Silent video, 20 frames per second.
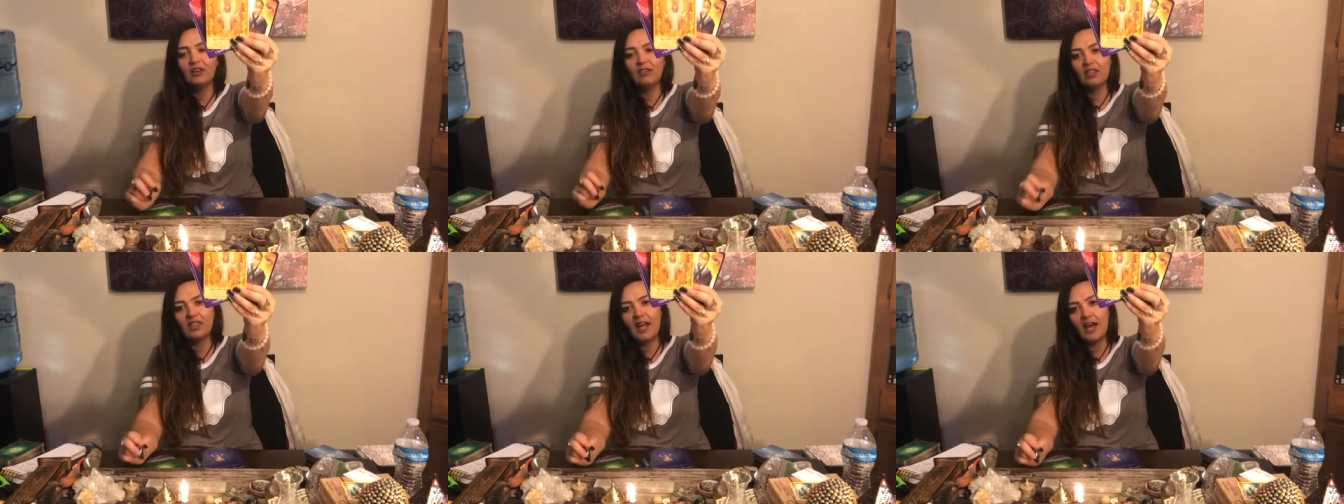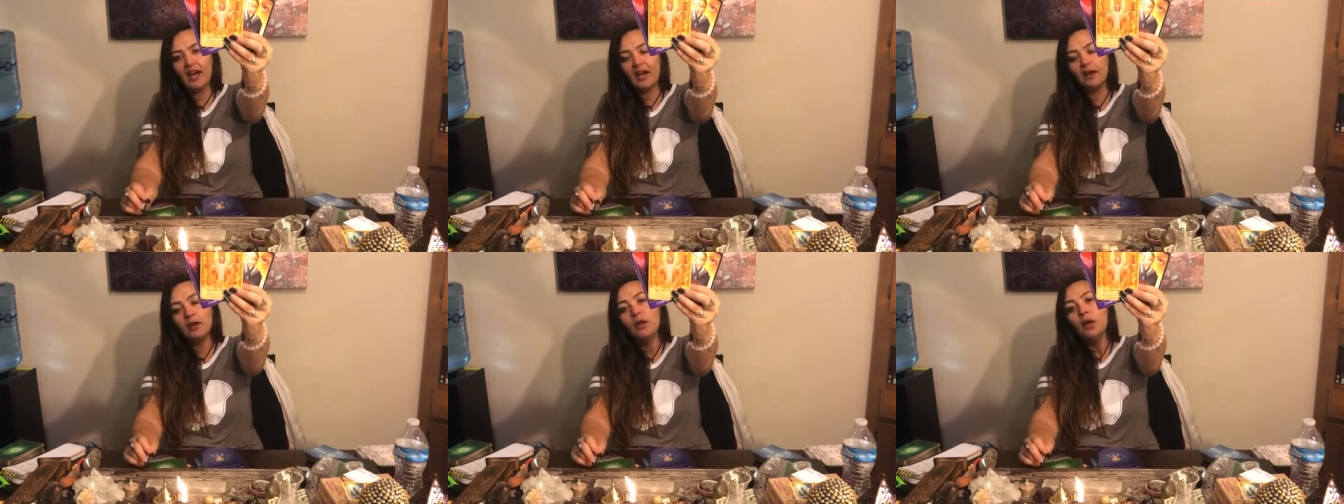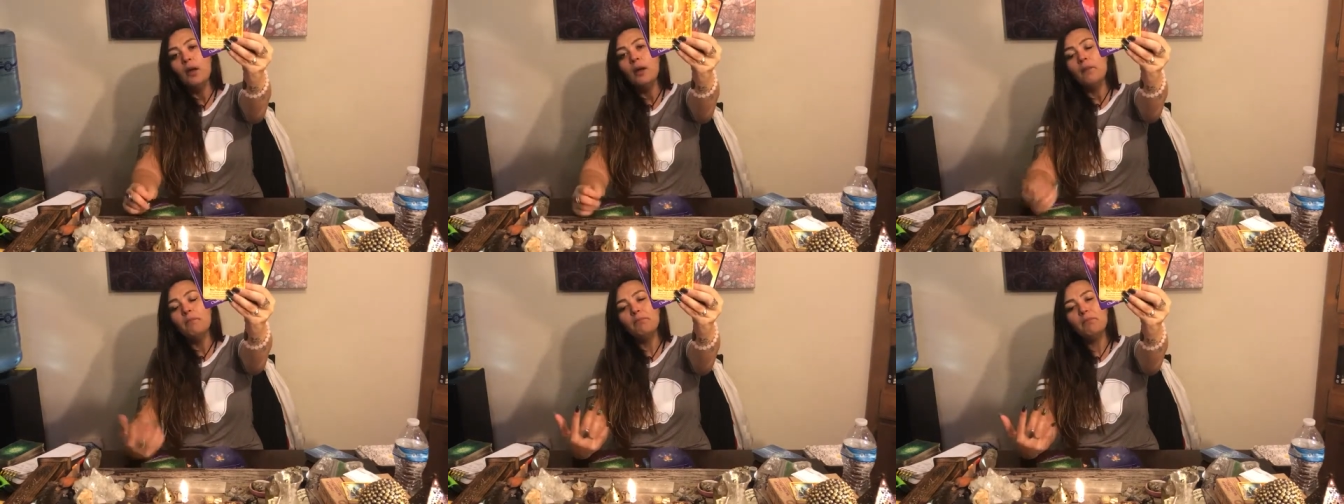at
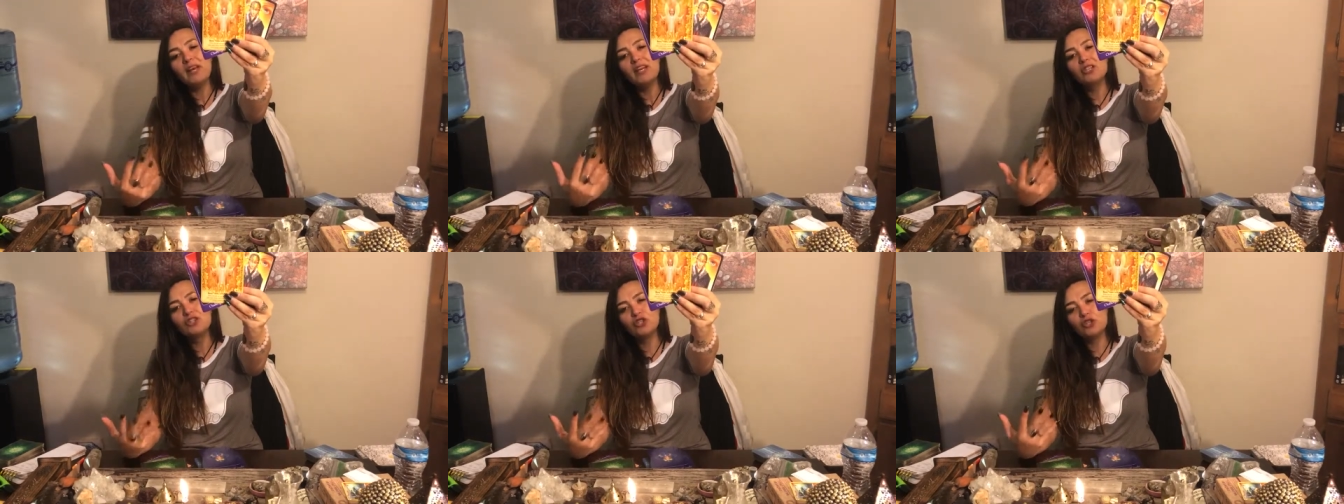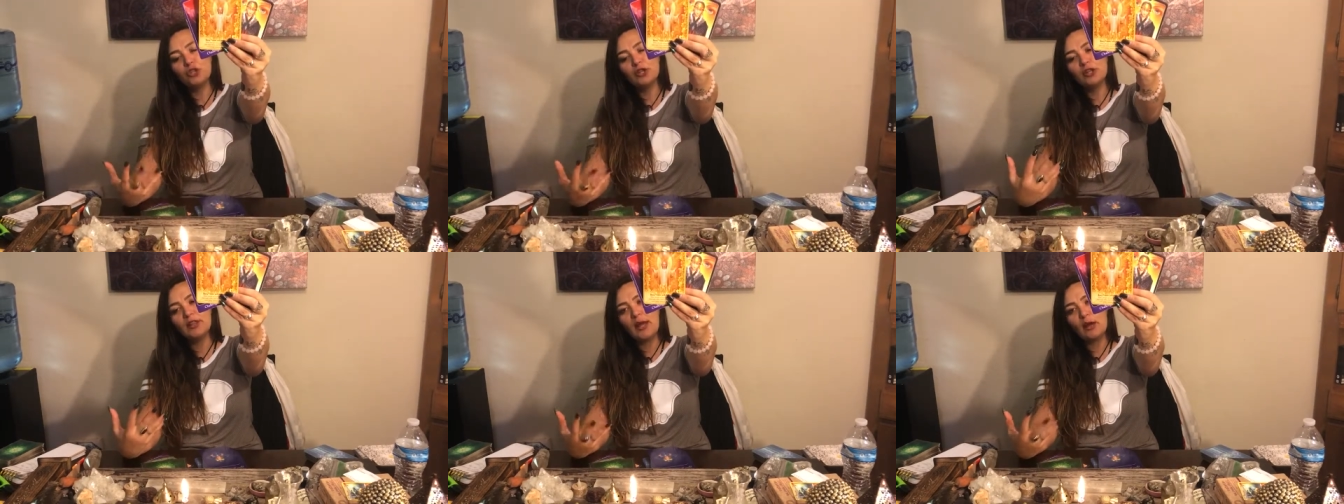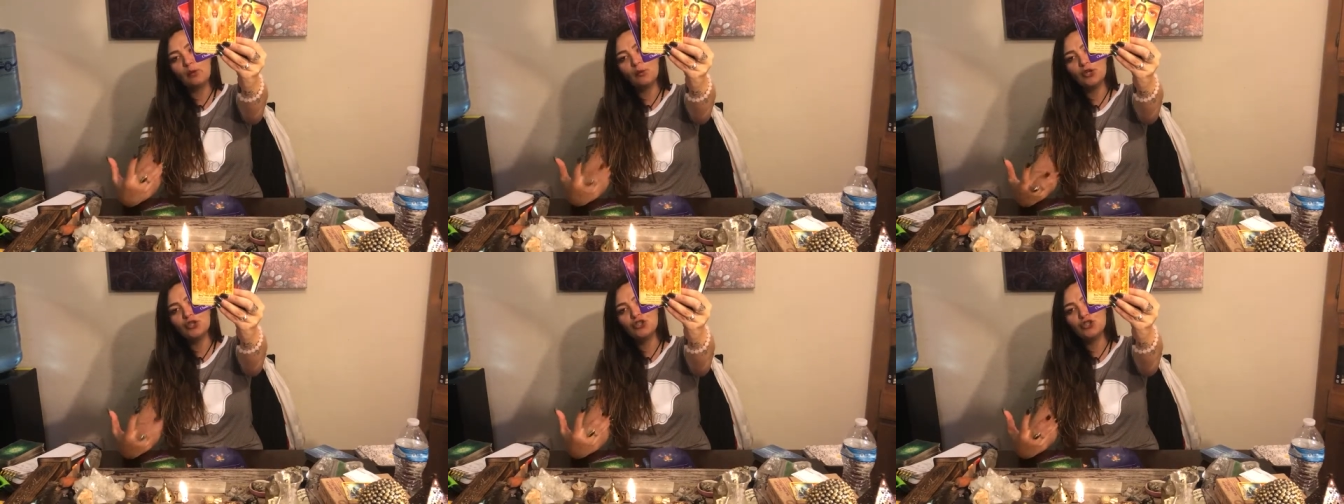that, make sure
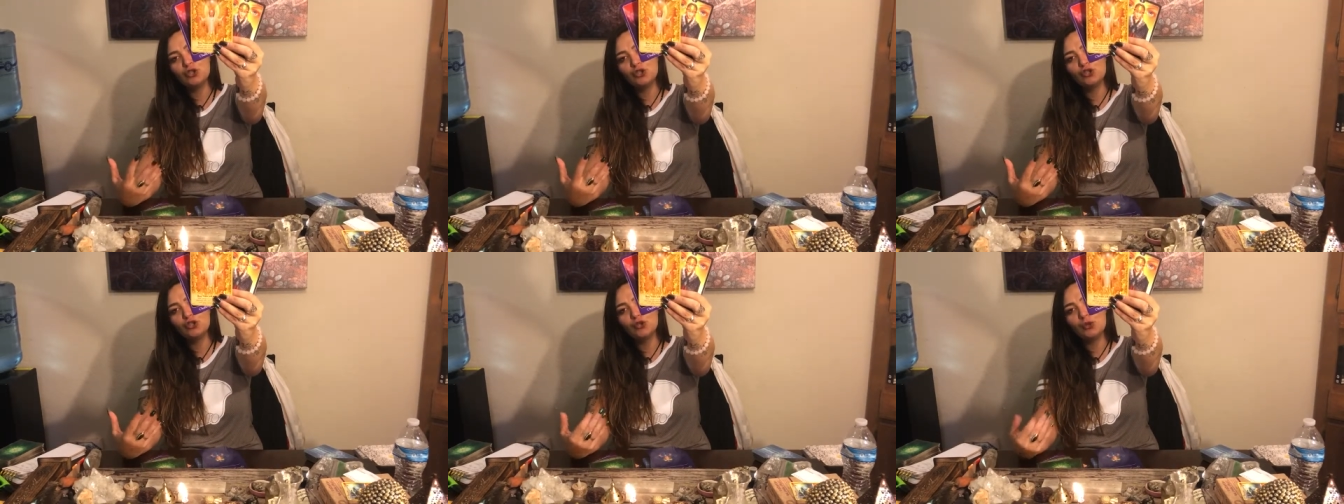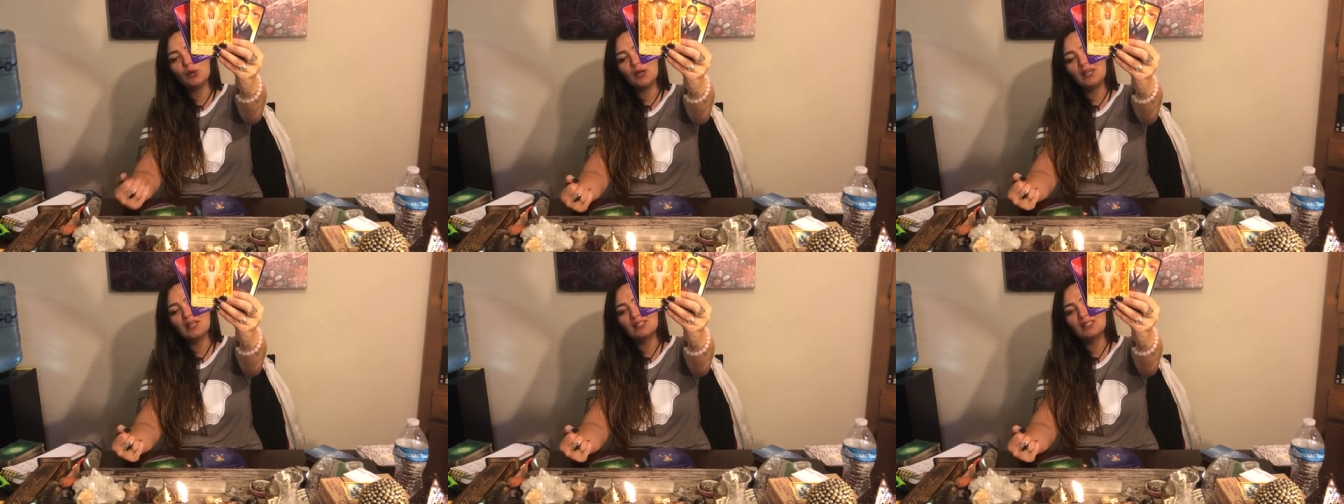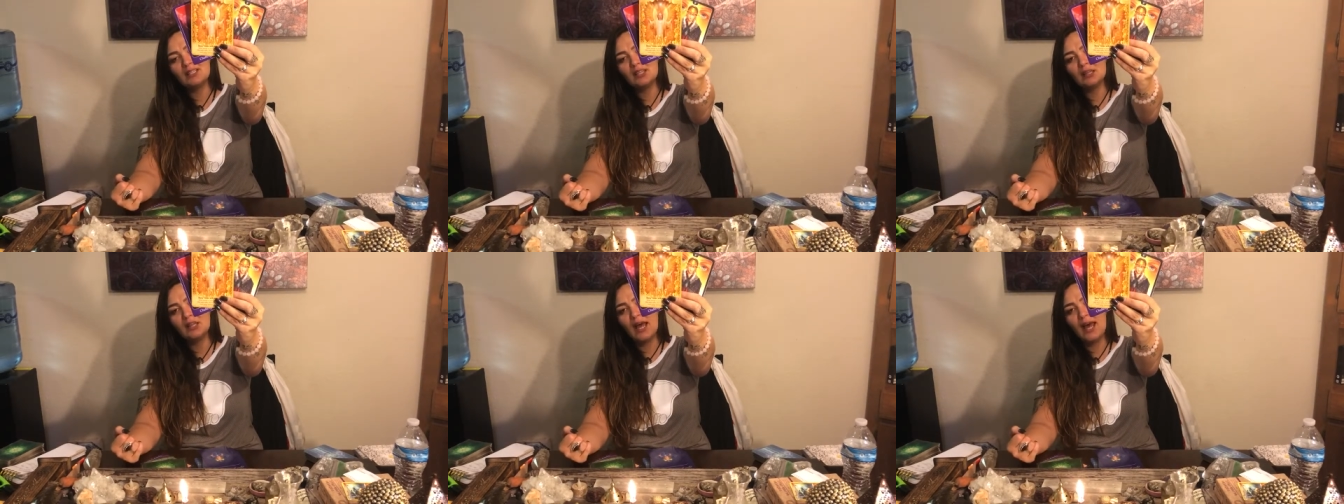that what you're doing
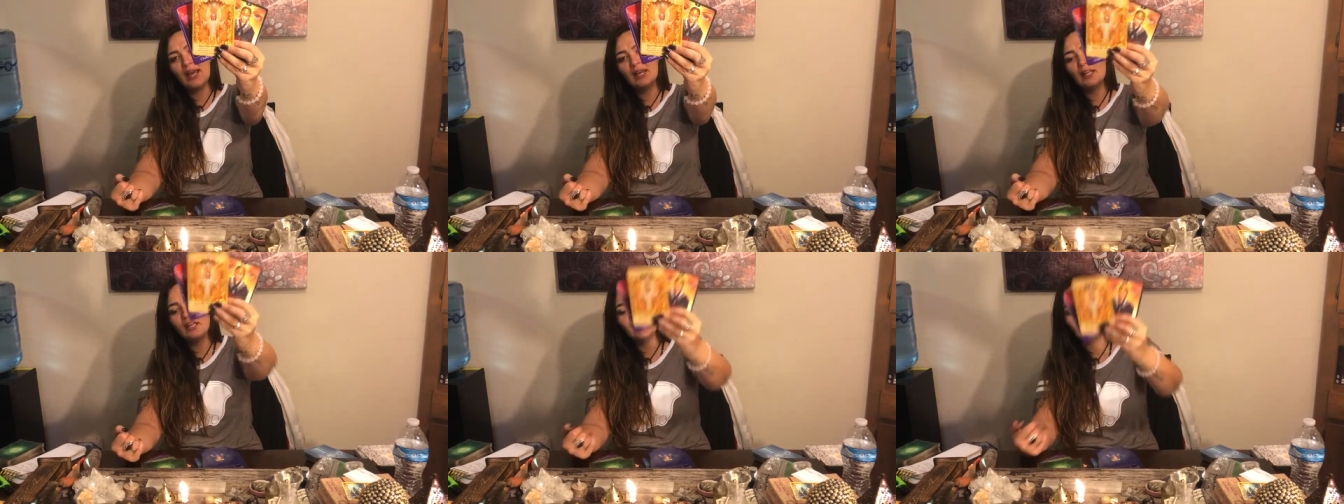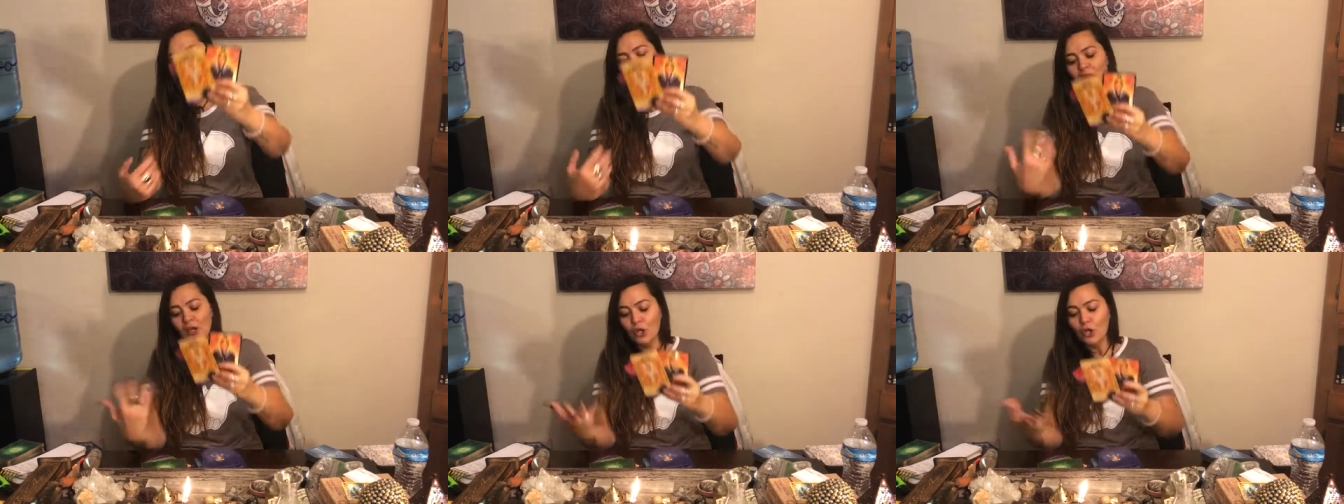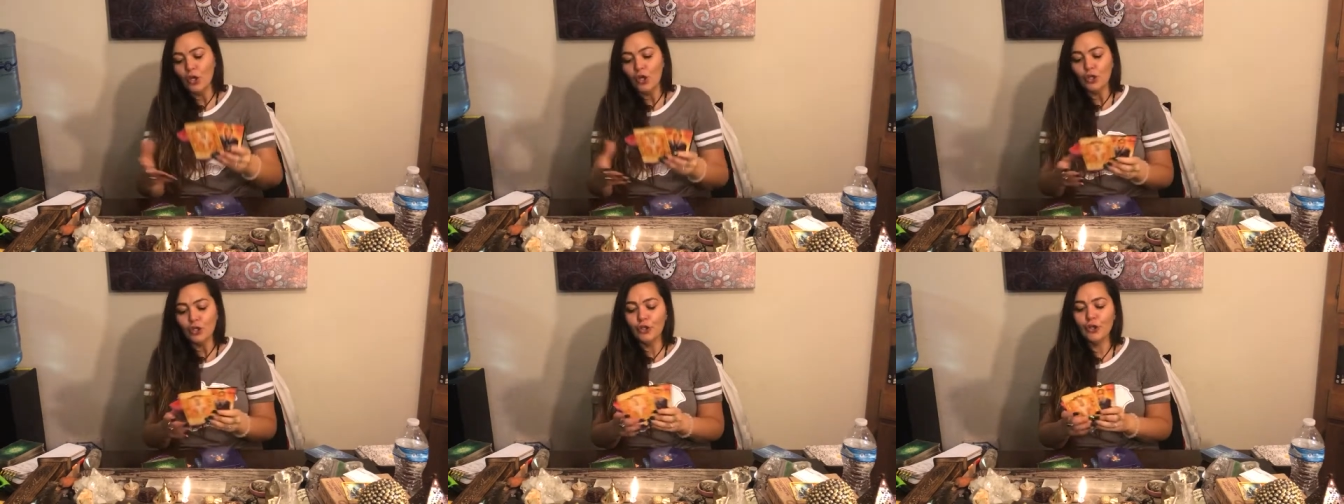is aligning, that
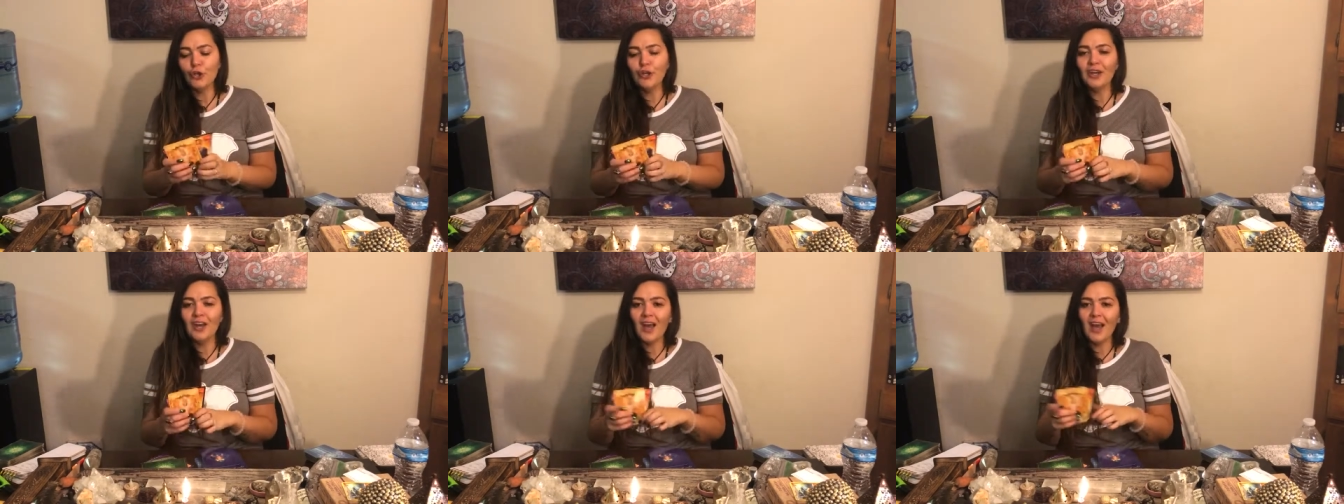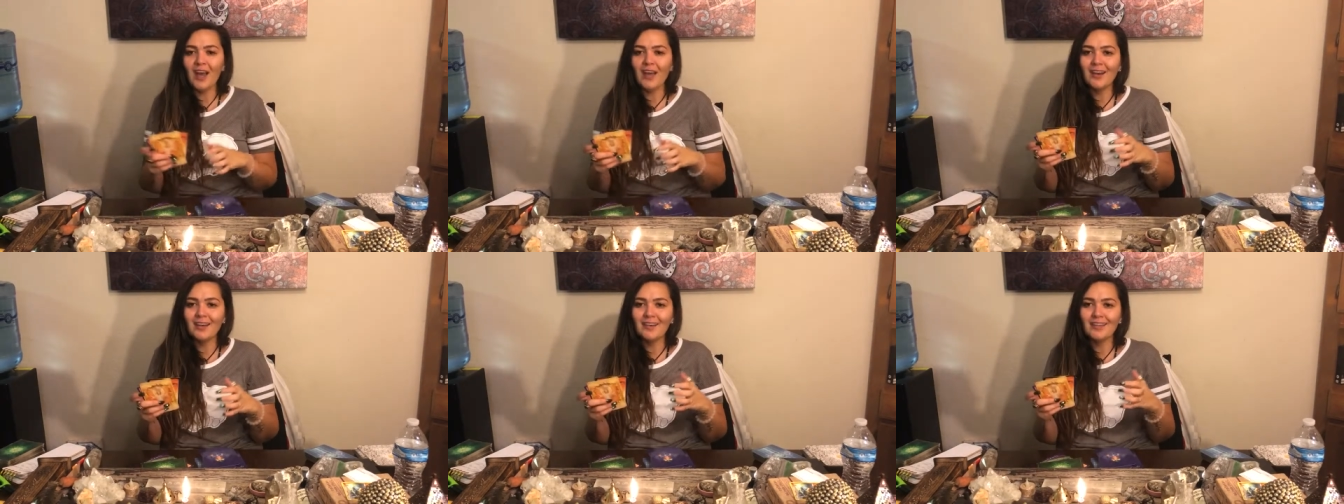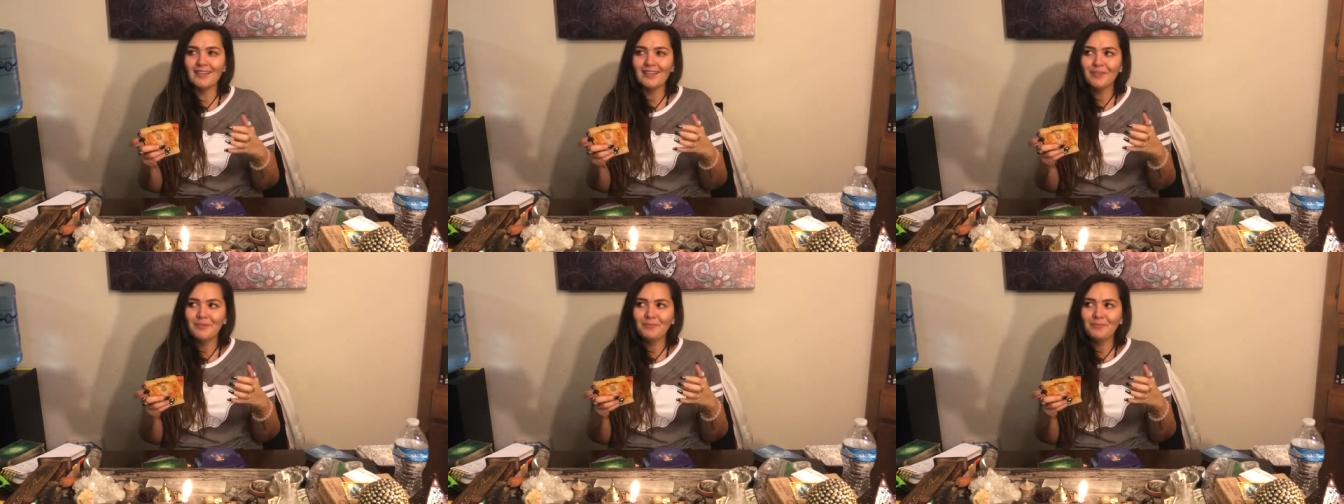you're not